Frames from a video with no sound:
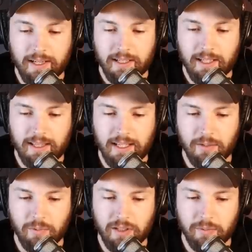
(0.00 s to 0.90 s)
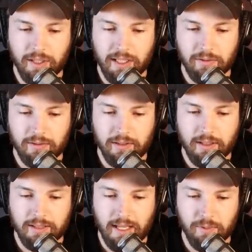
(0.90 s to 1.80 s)
the wedding, and that we could pick out
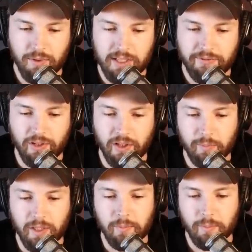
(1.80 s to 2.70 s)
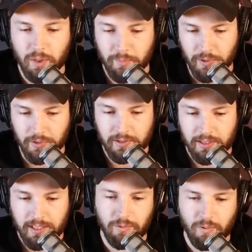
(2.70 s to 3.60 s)
the same dress for her but in purple,
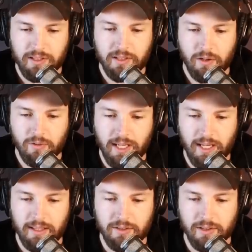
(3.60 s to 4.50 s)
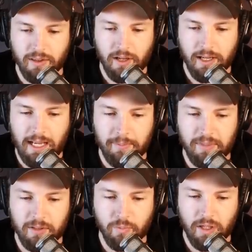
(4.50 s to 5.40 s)
but that it wasn't okay that she thought
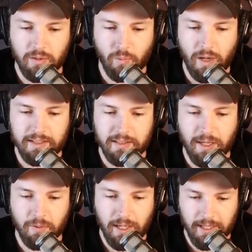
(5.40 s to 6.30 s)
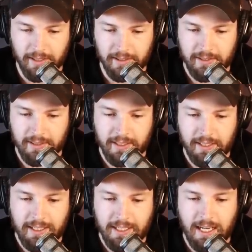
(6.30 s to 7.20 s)
Abby could wear white to my wedding.
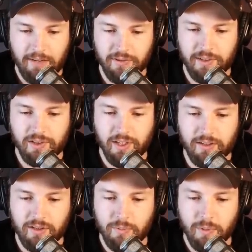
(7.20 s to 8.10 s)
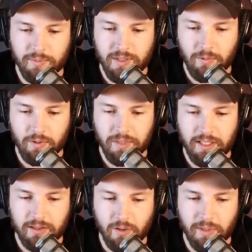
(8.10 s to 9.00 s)
After this, she got super upset with
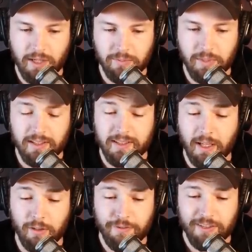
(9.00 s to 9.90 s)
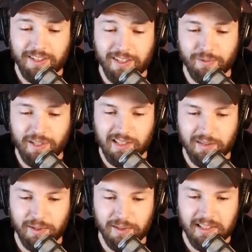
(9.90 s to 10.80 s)
me and told me I was being selfish and
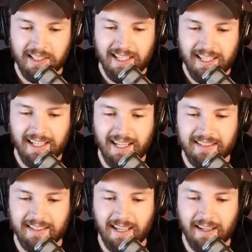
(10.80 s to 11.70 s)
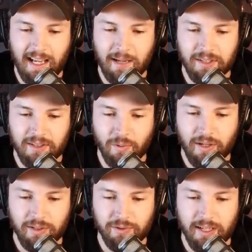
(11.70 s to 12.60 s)
unreasonable, and asked Abby to
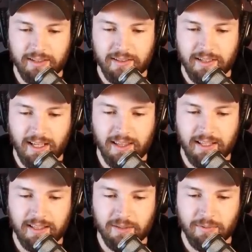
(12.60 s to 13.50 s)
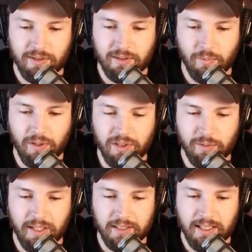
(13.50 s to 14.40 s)
wear a dress and that this was the one
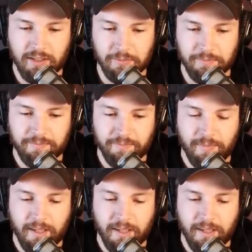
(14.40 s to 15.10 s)
she picked out.